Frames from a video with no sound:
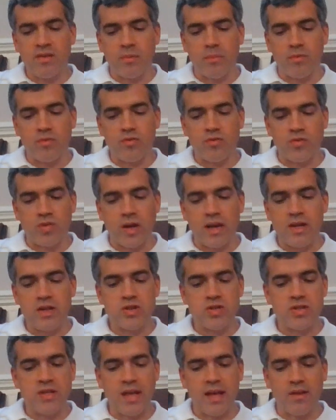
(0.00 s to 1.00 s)
some
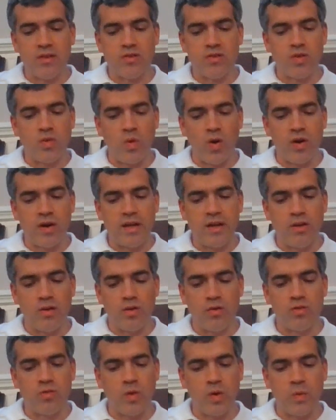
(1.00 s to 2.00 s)
strange things to our ears.